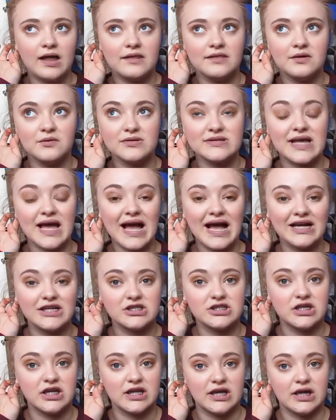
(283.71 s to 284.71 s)
There was
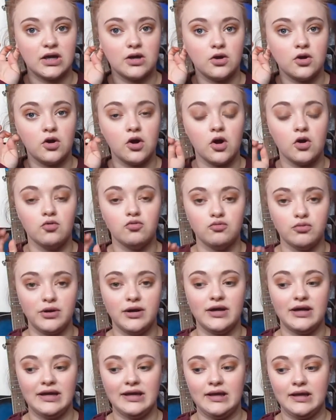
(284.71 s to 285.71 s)
actually a
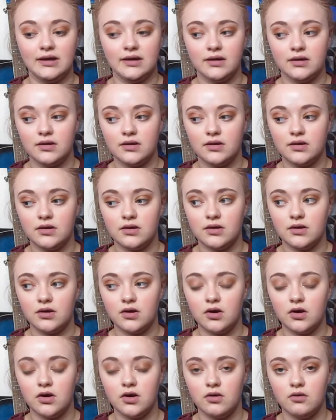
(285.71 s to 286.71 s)
really
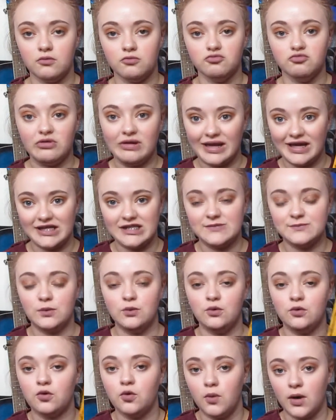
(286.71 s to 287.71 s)

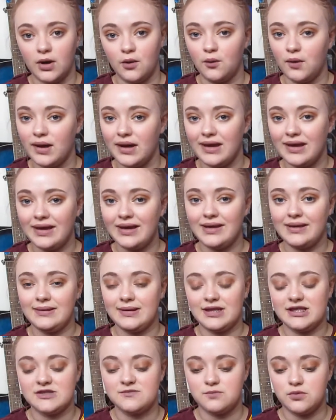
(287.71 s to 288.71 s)
relatable quote
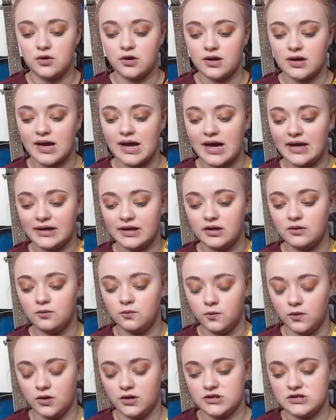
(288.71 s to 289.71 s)
in this book, and it
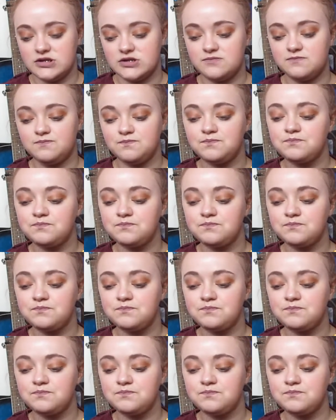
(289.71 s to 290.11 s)
was,